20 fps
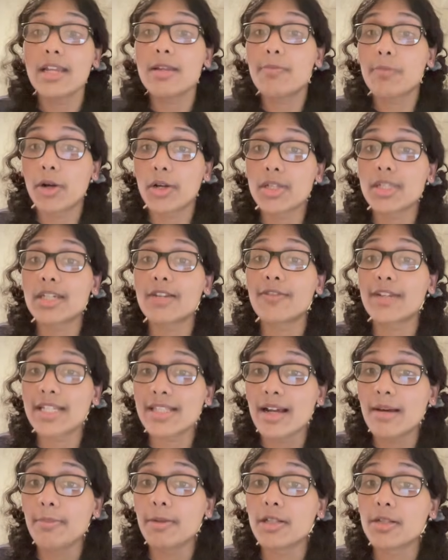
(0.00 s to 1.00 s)
positive
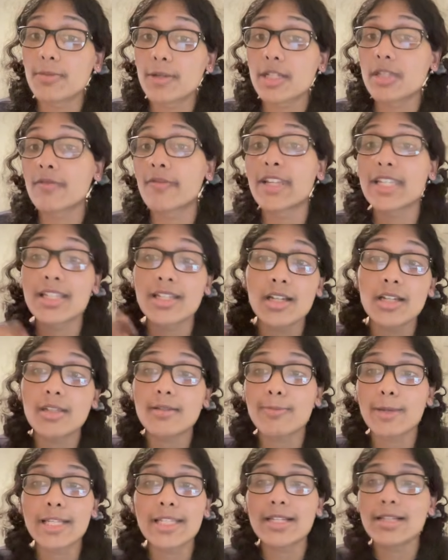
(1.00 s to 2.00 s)
examples because of a search
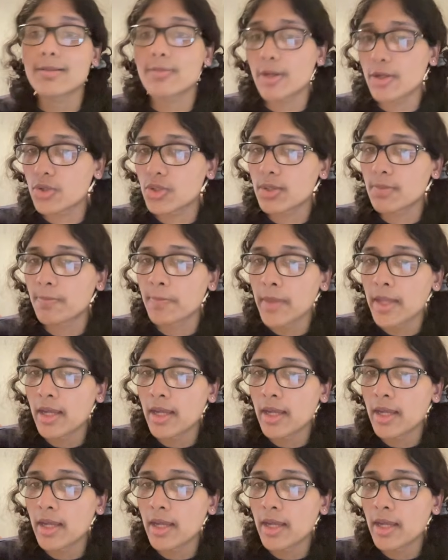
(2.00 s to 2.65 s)
space explosion.